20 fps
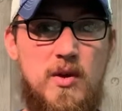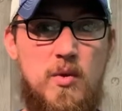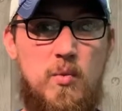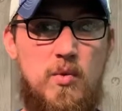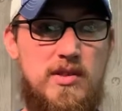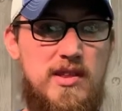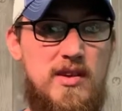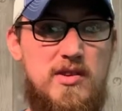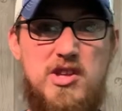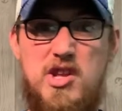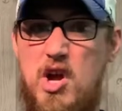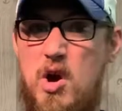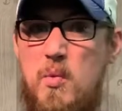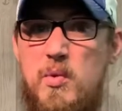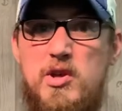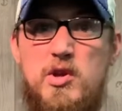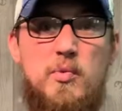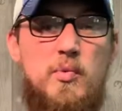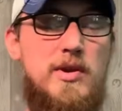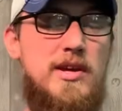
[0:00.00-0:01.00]

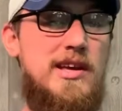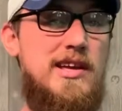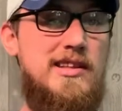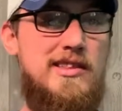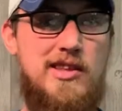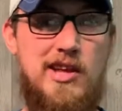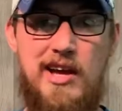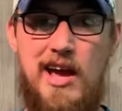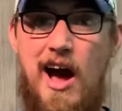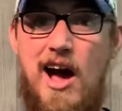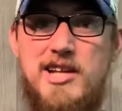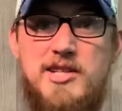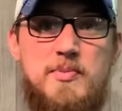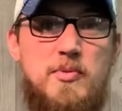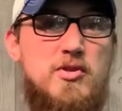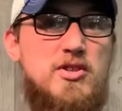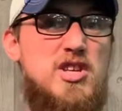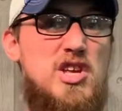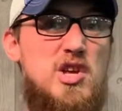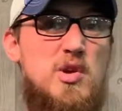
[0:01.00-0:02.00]
When you read the
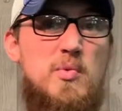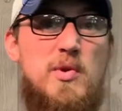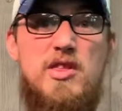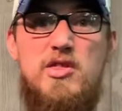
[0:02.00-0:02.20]
Gospels and you